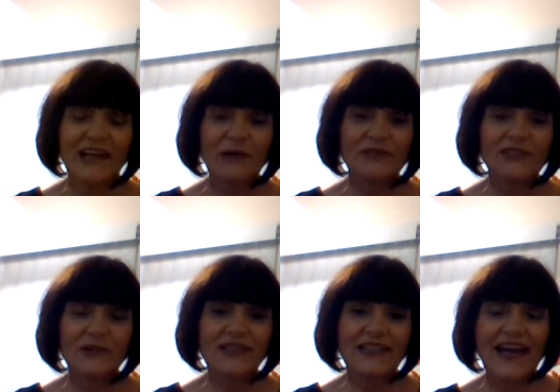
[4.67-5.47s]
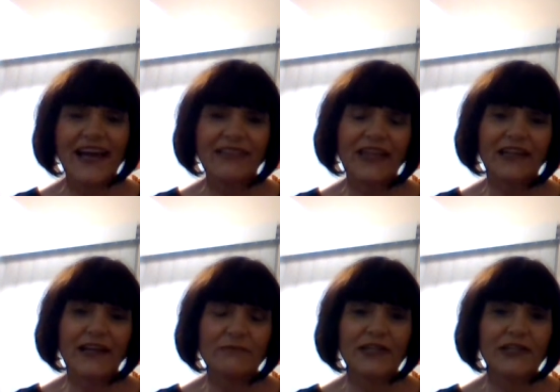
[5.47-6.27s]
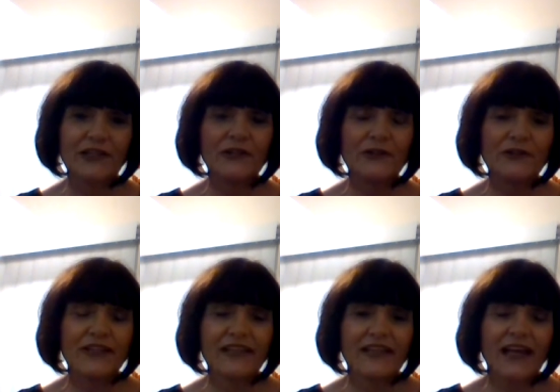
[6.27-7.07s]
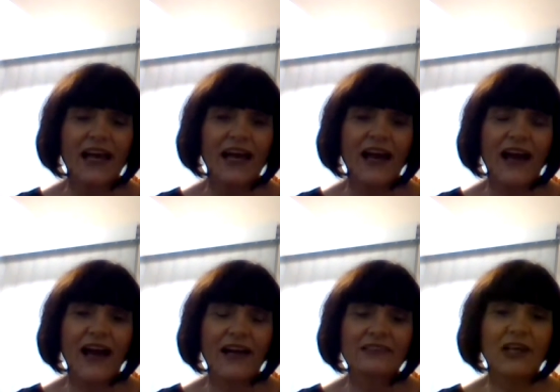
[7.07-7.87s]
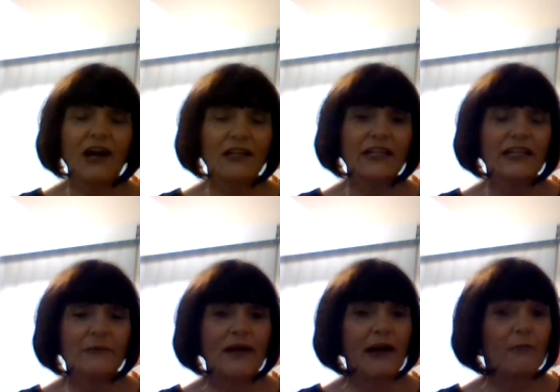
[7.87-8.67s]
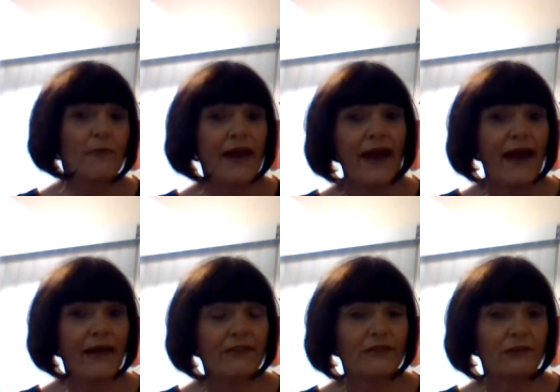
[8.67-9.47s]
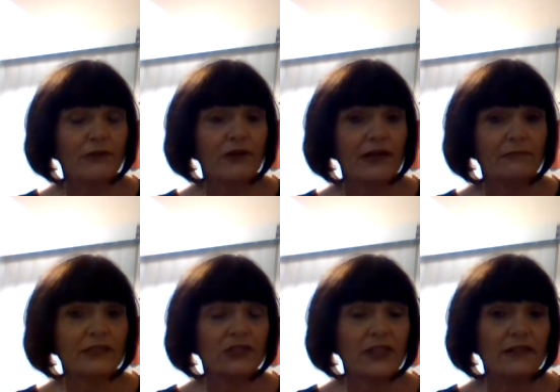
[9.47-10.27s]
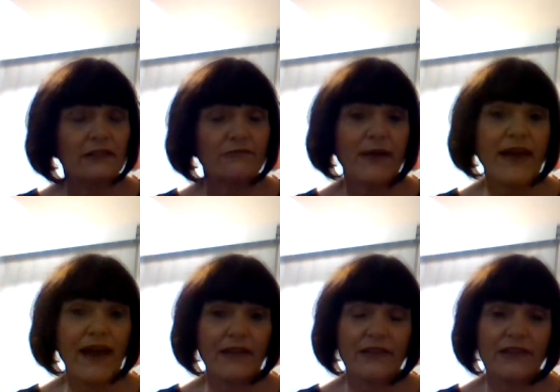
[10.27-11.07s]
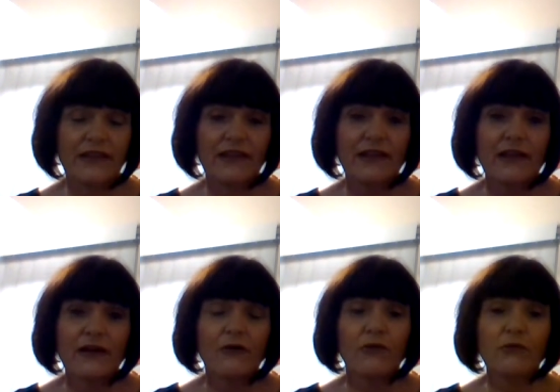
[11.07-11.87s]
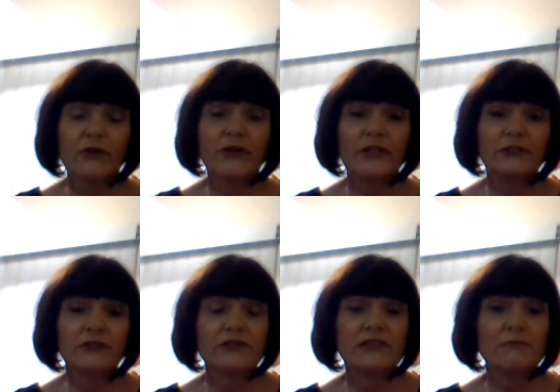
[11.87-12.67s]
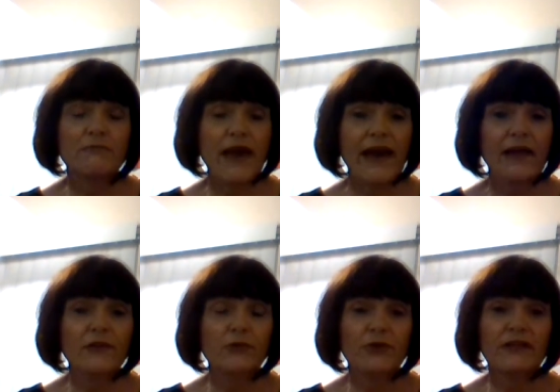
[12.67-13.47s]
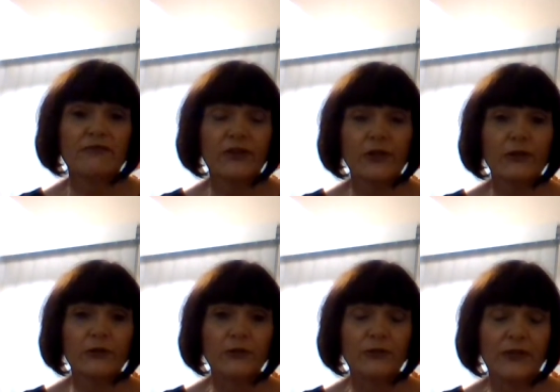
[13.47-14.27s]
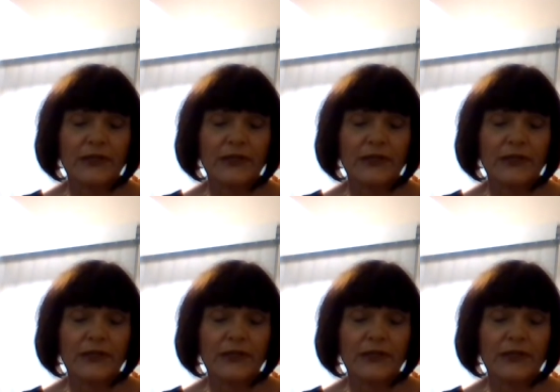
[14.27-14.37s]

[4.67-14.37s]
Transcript: I'm so glad that I'm here talking about math. You know how much I love math. Well, we're going to do some math review.